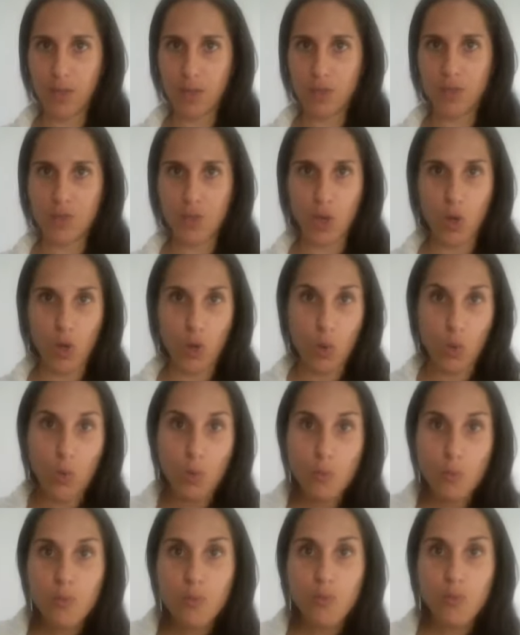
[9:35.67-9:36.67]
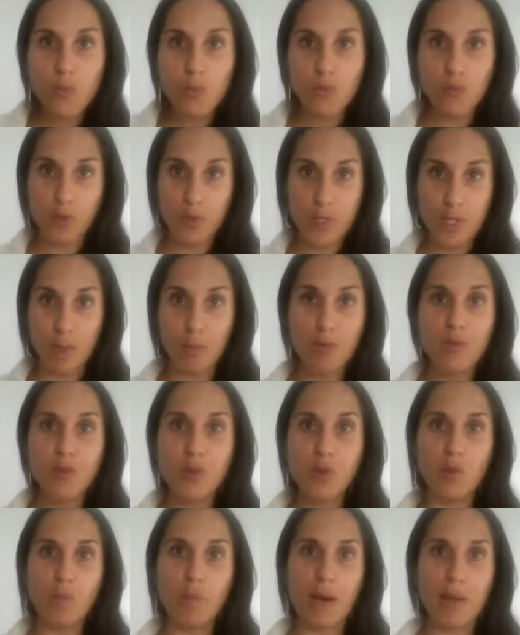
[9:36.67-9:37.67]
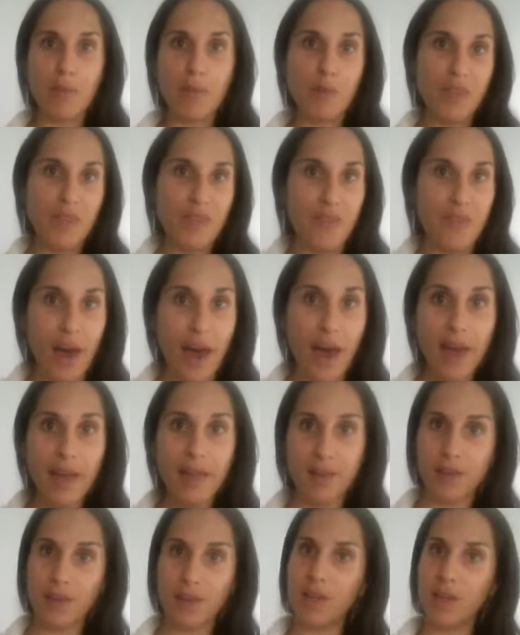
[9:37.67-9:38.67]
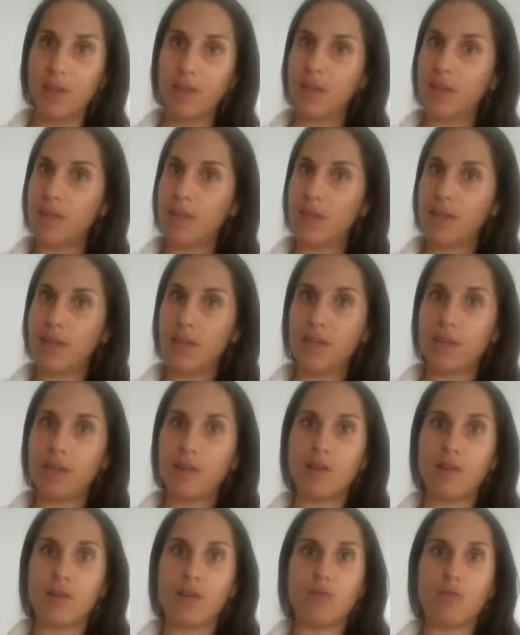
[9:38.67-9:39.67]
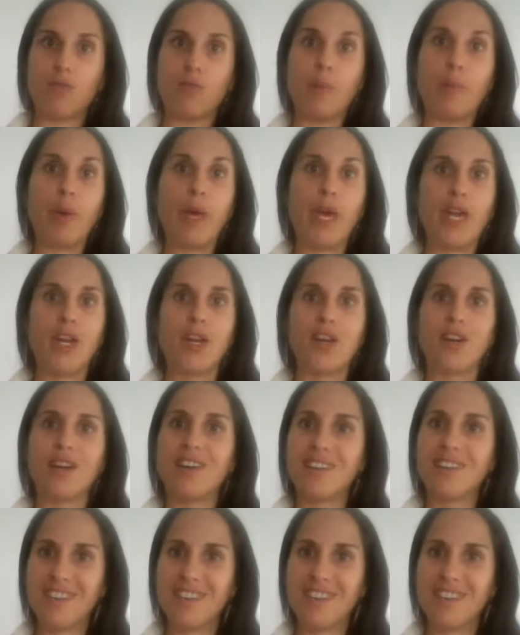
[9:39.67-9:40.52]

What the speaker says: So for some of you, it might be that repair